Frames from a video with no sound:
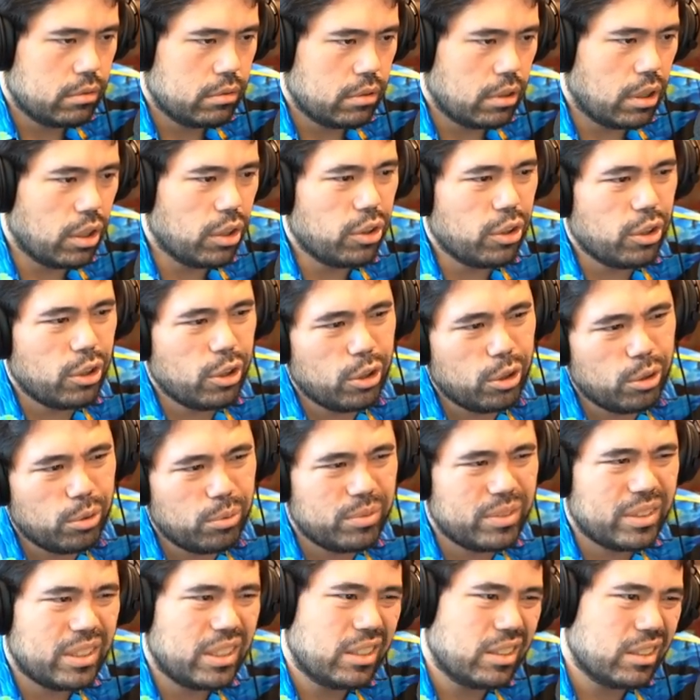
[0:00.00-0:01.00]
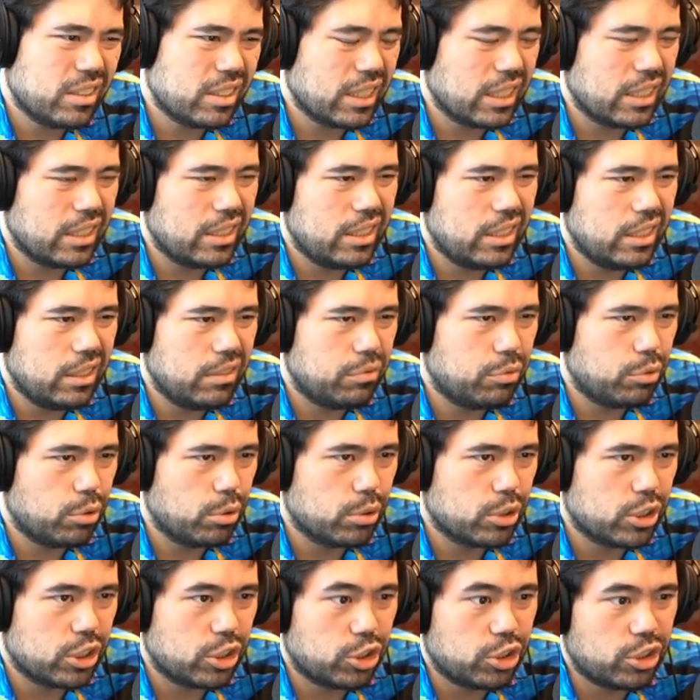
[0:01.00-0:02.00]
although he does get d4
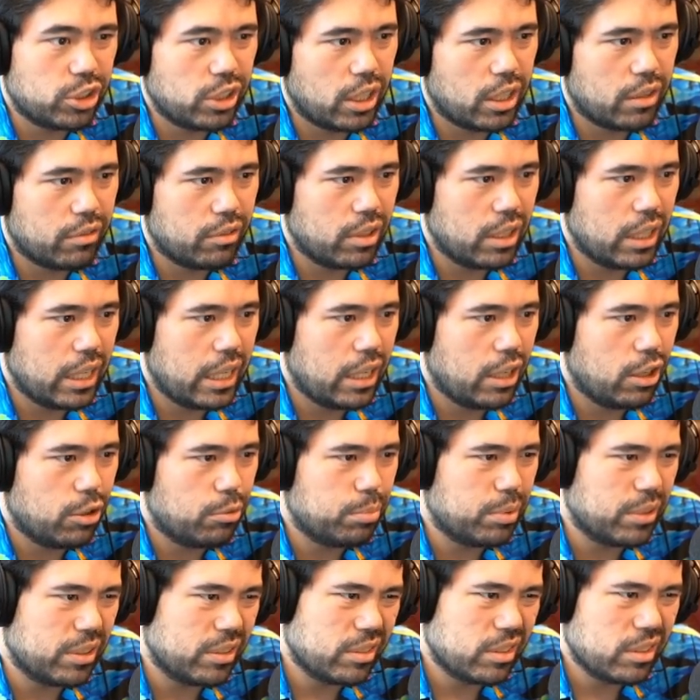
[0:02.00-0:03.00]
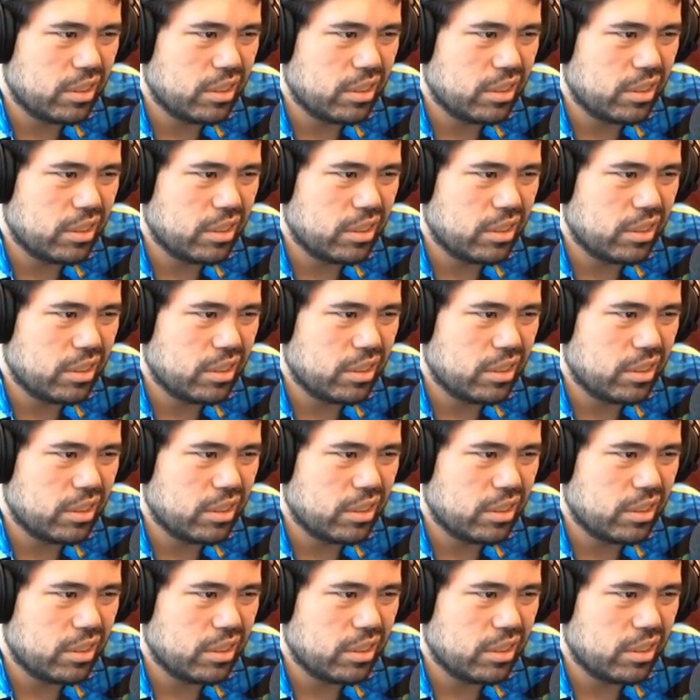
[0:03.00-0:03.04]
which I should not have allowed but